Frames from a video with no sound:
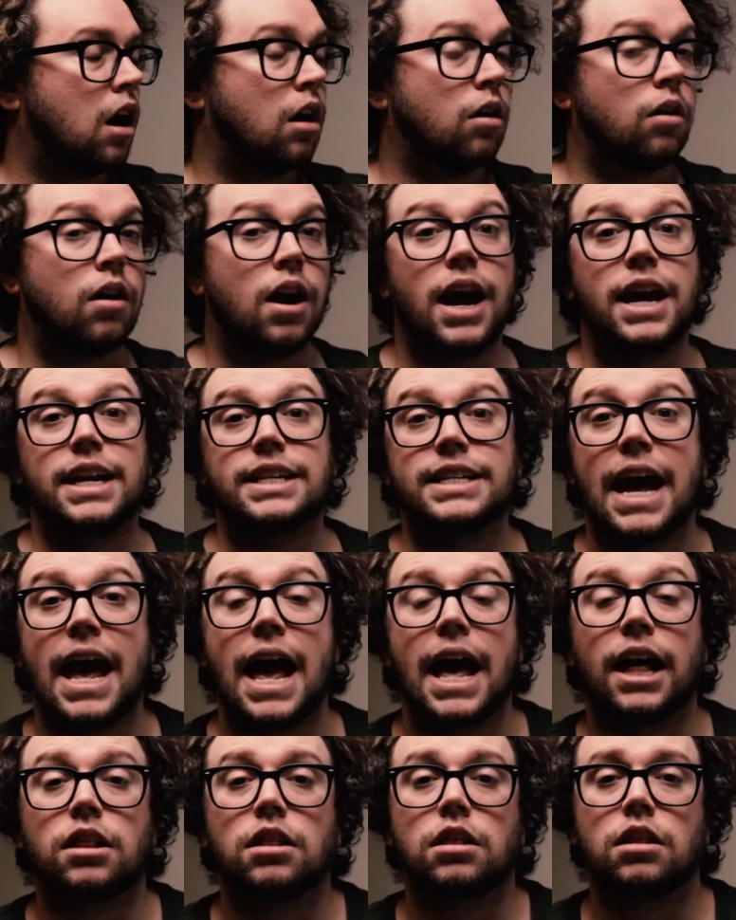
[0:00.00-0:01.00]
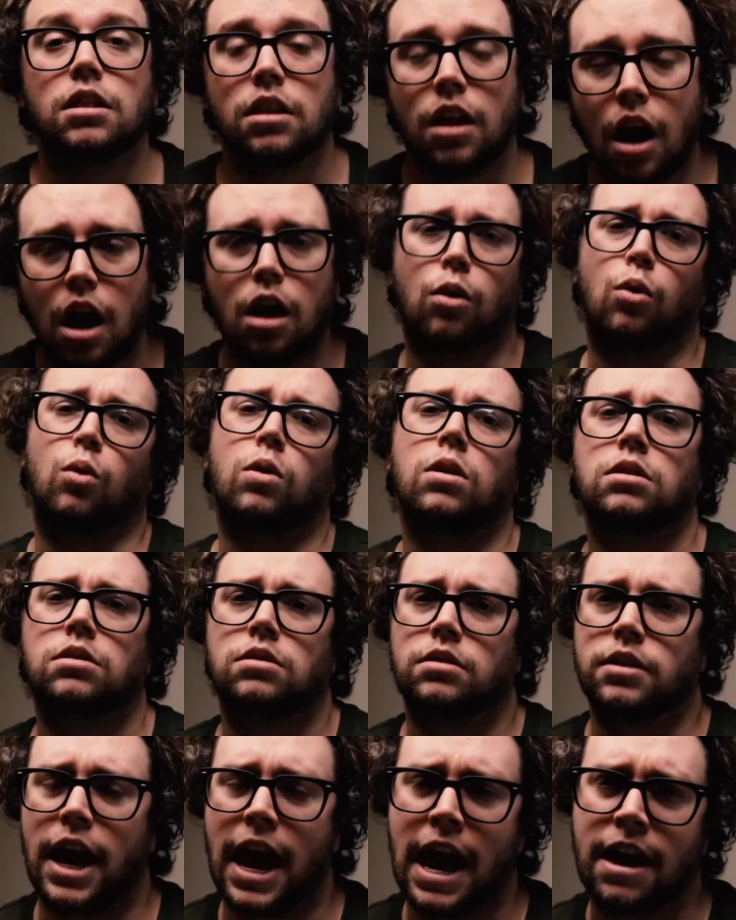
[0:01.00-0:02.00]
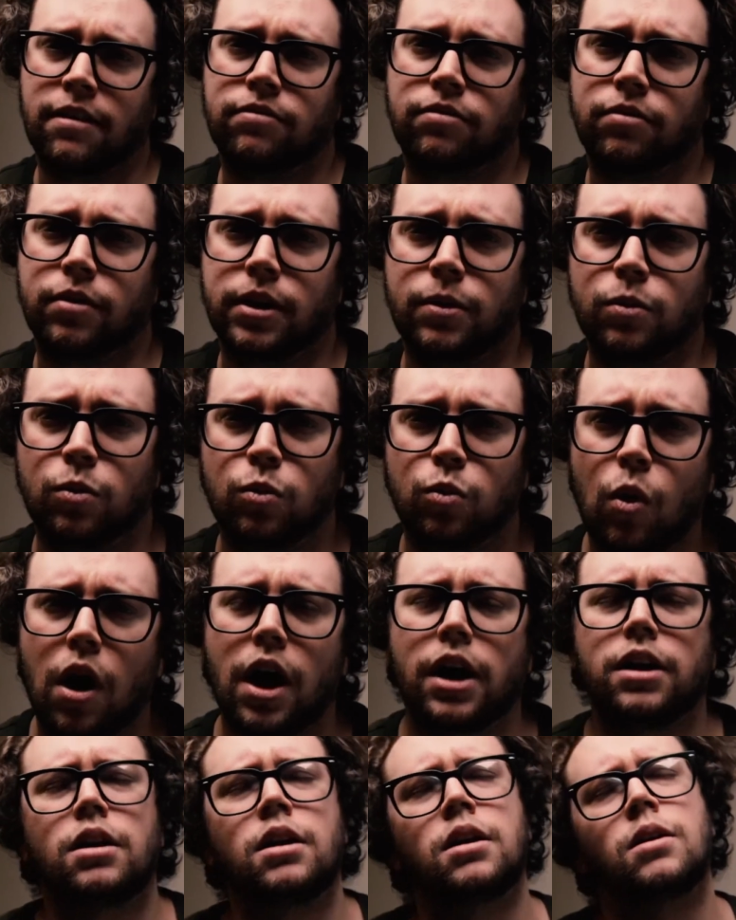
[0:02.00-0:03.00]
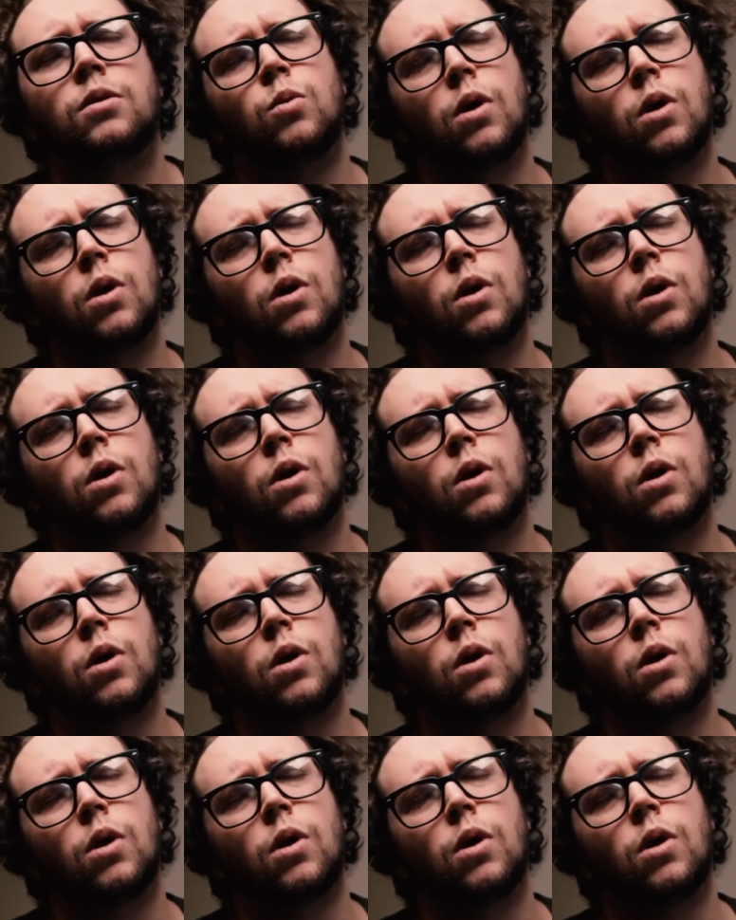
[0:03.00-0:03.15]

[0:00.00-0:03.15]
All right, hello everyone.